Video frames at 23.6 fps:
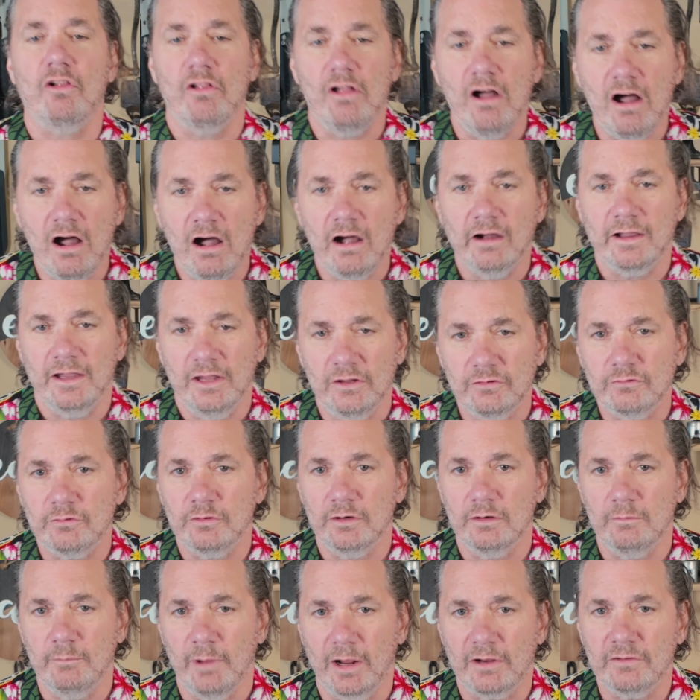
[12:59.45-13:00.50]
long
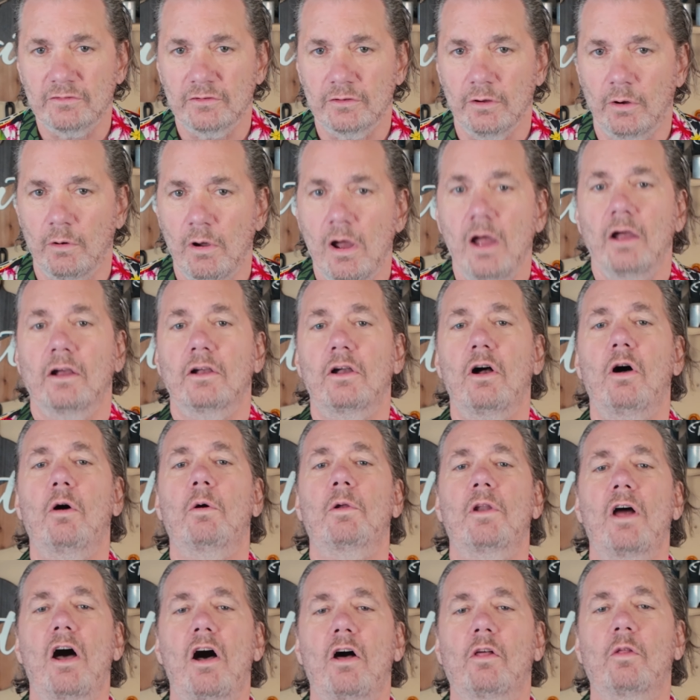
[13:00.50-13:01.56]
history in Mexico,
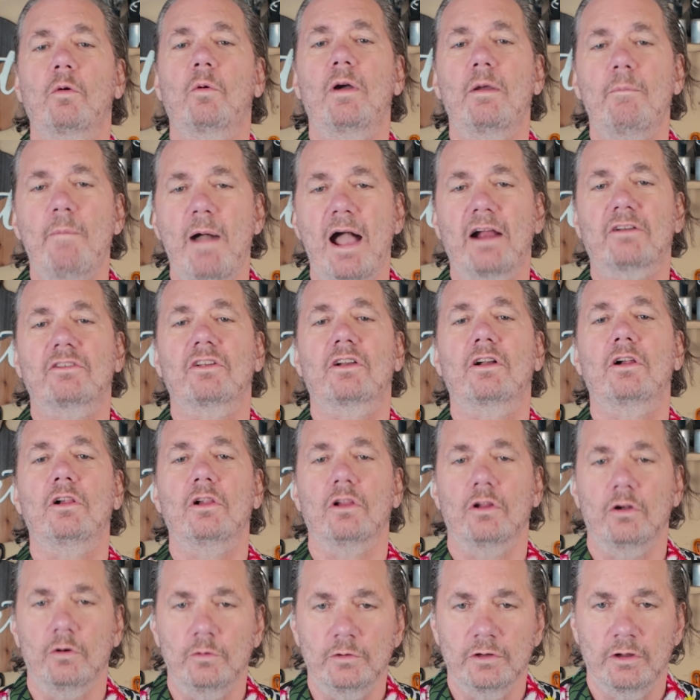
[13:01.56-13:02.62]
going all the way back to
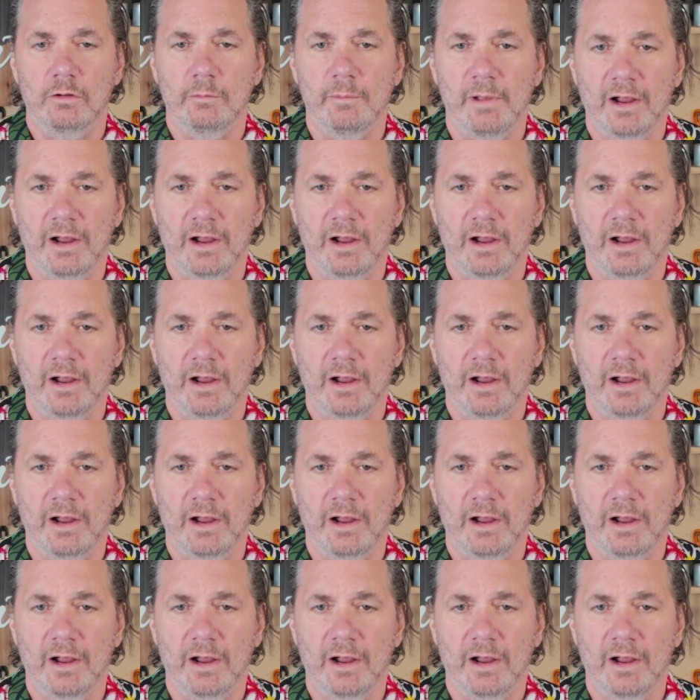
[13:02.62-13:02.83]
colonial